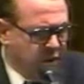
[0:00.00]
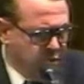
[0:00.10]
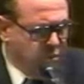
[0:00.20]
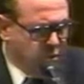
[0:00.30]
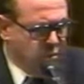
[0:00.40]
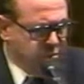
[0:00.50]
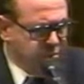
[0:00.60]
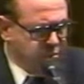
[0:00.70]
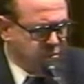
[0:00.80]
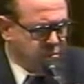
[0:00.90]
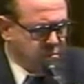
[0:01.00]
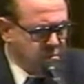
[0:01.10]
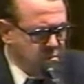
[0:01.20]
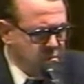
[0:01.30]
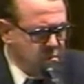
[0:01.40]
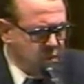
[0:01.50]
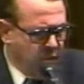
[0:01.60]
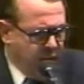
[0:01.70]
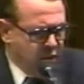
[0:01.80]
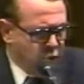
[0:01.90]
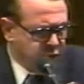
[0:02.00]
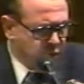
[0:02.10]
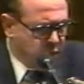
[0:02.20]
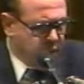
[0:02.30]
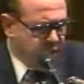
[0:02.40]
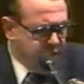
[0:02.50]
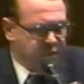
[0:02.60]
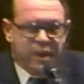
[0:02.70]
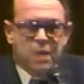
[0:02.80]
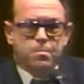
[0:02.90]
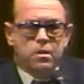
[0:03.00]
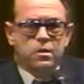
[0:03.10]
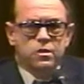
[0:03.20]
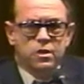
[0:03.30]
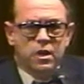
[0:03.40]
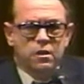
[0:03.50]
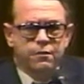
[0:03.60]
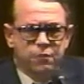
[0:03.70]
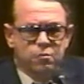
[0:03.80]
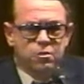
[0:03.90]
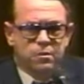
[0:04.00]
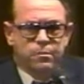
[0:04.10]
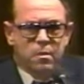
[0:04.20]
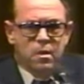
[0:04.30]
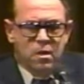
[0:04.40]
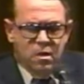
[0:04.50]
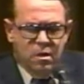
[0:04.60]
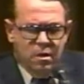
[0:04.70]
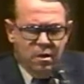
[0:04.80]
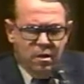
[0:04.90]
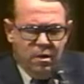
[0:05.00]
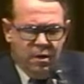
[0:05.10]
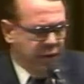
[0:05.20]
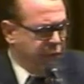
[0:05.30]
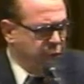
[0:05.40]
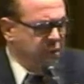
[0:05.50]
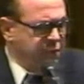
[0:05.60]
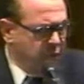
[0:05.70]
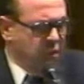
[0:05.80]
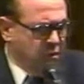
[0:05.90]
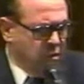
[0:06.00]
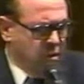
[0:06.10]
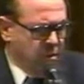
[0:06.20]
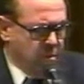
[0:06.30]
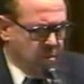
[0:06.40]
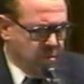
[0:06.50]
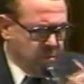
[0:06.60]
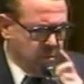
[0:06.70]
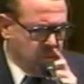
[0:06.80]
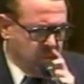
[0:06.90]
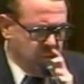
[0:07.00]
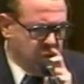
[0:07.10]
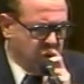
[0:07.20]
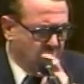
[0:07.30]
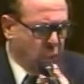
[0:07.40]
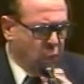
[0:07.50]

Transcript: I do know. I know that whatever happens in the future, if we feel the